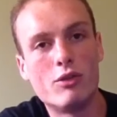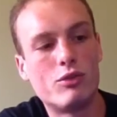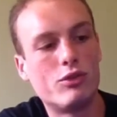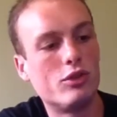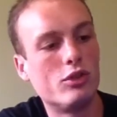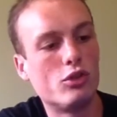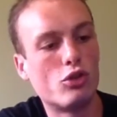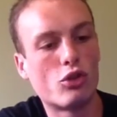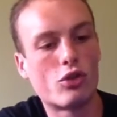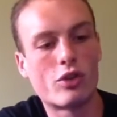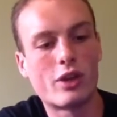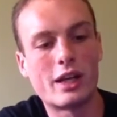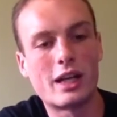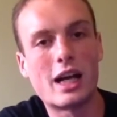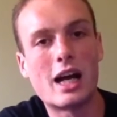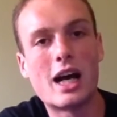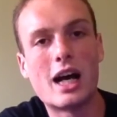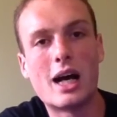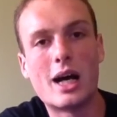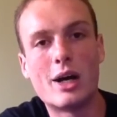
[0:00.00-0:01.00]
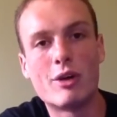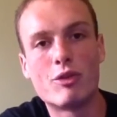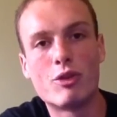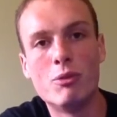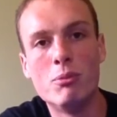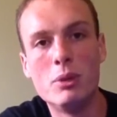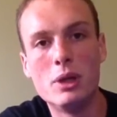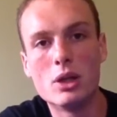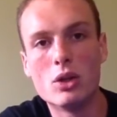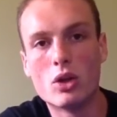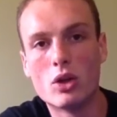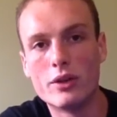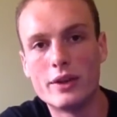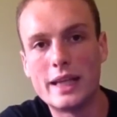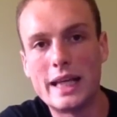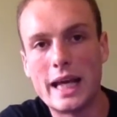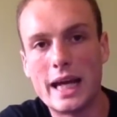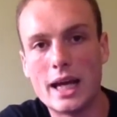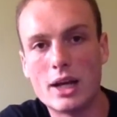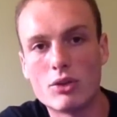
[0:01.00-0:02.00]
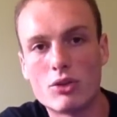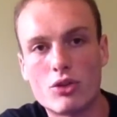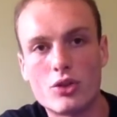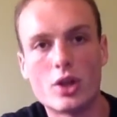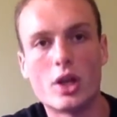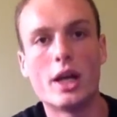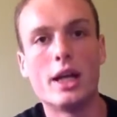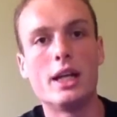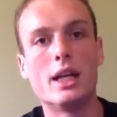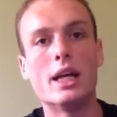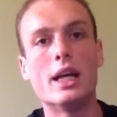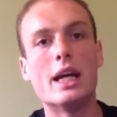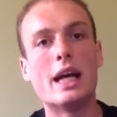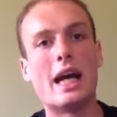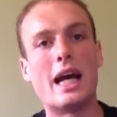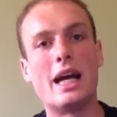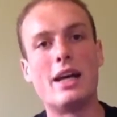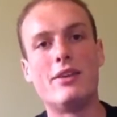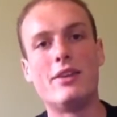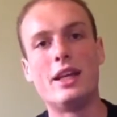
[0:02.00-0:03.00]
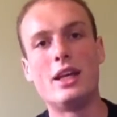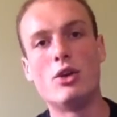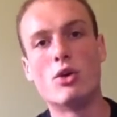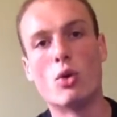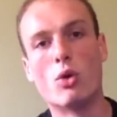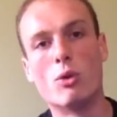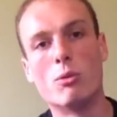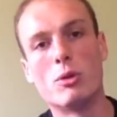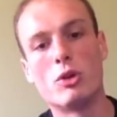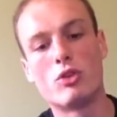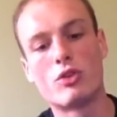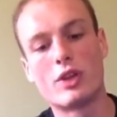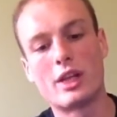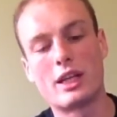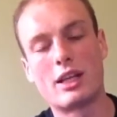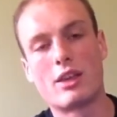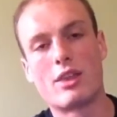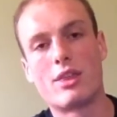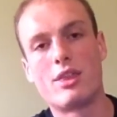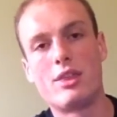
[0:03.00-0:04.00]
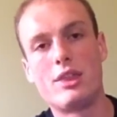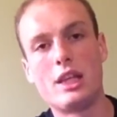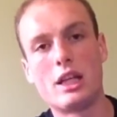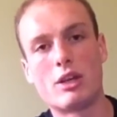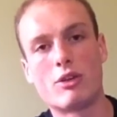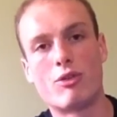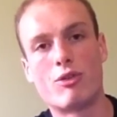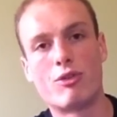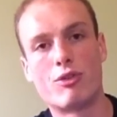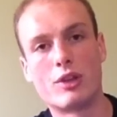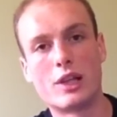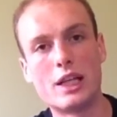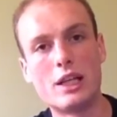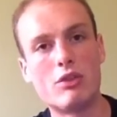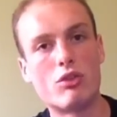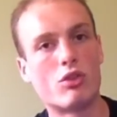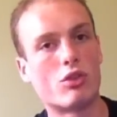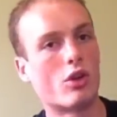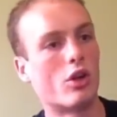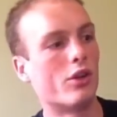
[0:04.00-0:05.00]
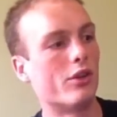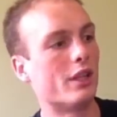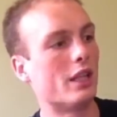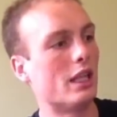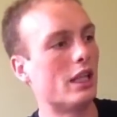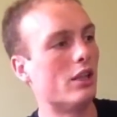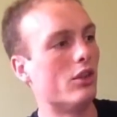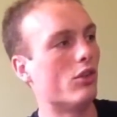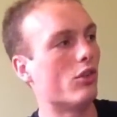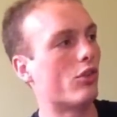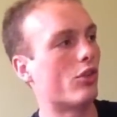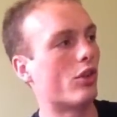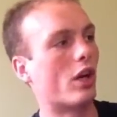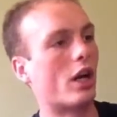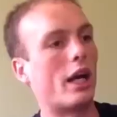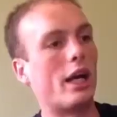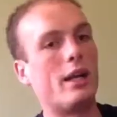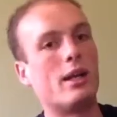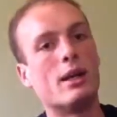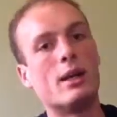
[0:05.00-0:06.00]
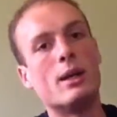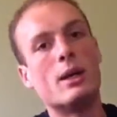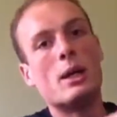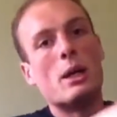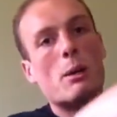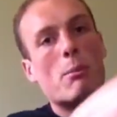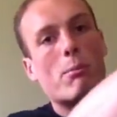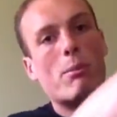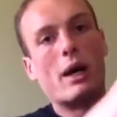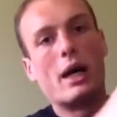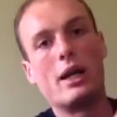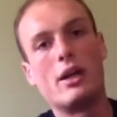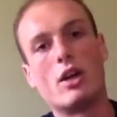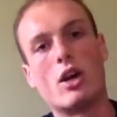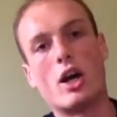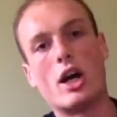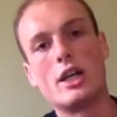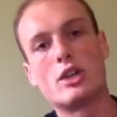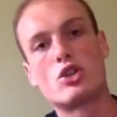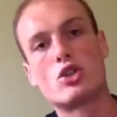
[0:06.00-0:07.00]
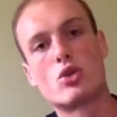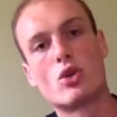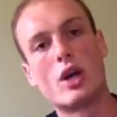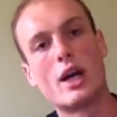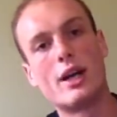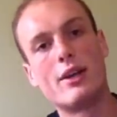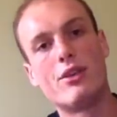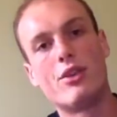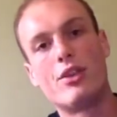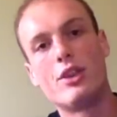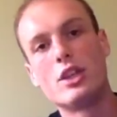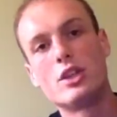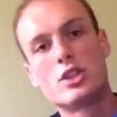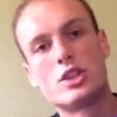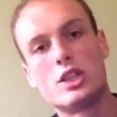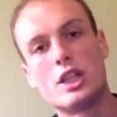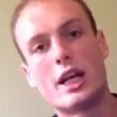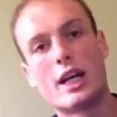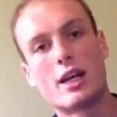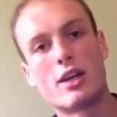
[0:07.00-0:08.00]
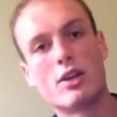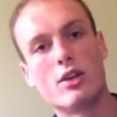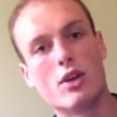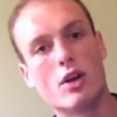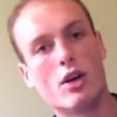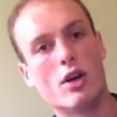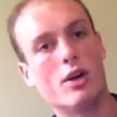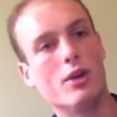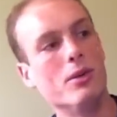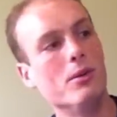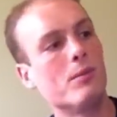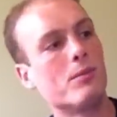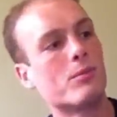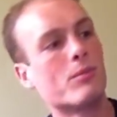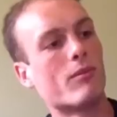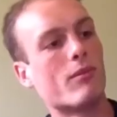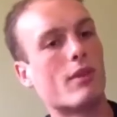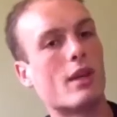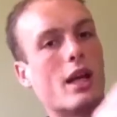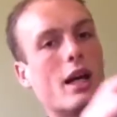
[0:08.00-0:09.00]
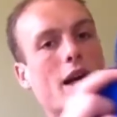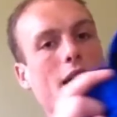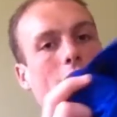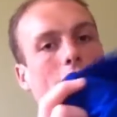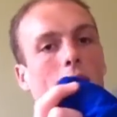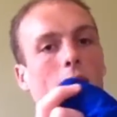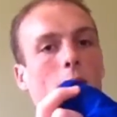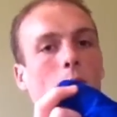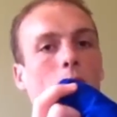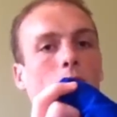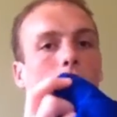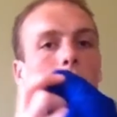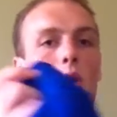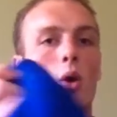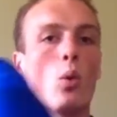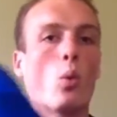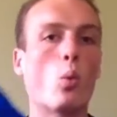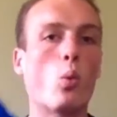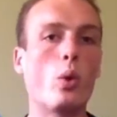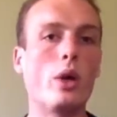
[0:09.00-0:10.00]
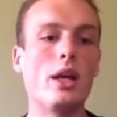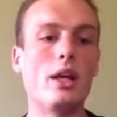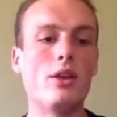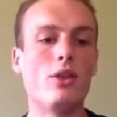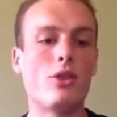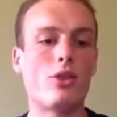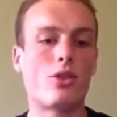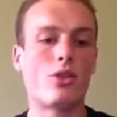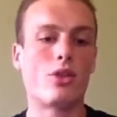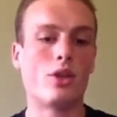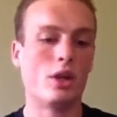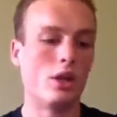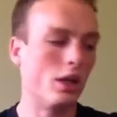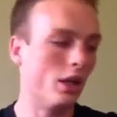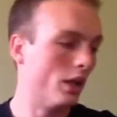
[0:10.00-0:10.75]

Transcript: of, just like a half a mil on the outside, and then almost like a thick fleece on the inside. But I tried this jacket on um, with